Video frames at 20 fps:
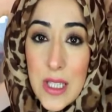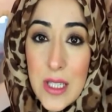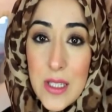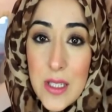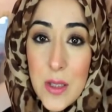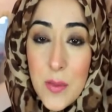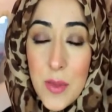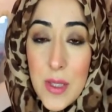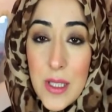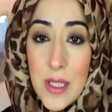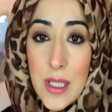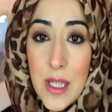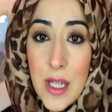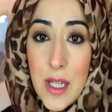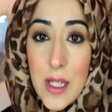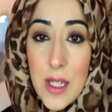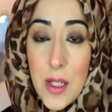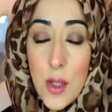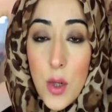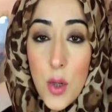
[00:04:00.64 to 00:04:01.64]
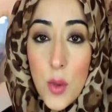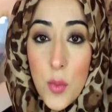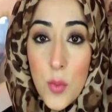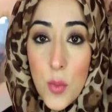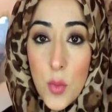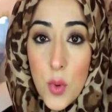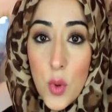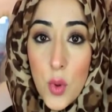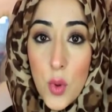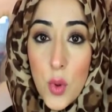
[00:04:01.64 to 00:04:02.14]
teeth to be a lot
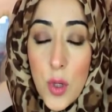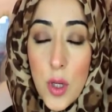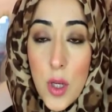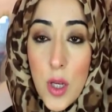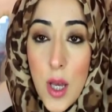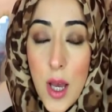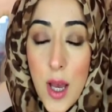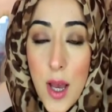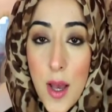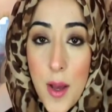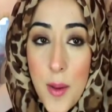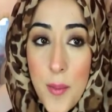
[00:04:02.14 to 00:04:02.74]
more